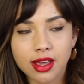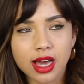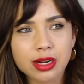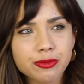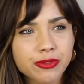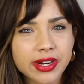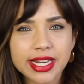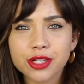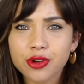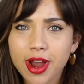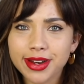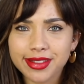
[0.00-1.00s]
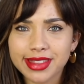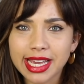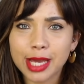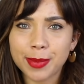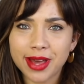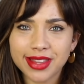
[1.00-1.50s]
And I'm really trying to
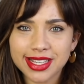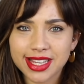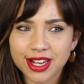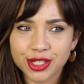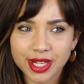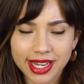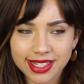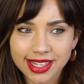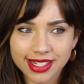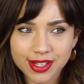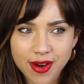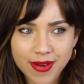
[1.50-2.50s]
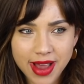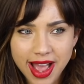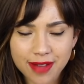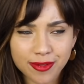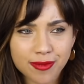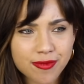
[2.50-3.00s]
think about this actually, because I don't
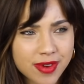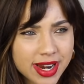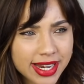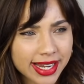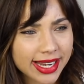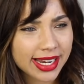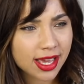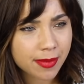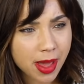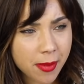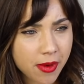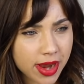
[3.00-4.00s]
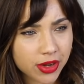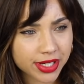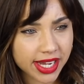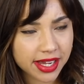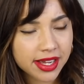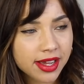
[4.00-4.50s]
have a really clear memory
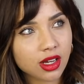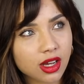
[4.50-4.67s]
on it.